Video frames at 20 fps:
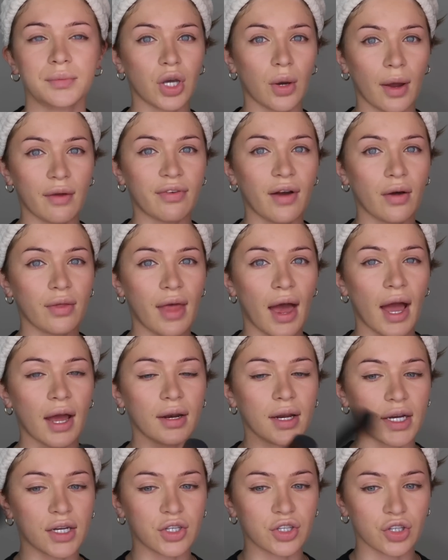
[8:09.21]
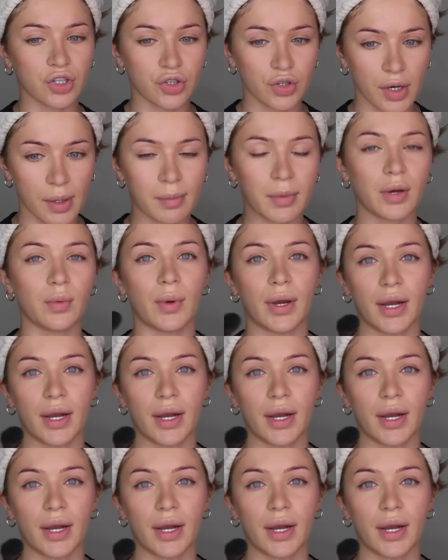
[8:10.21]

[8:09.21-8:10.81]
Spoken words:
So I found that extremely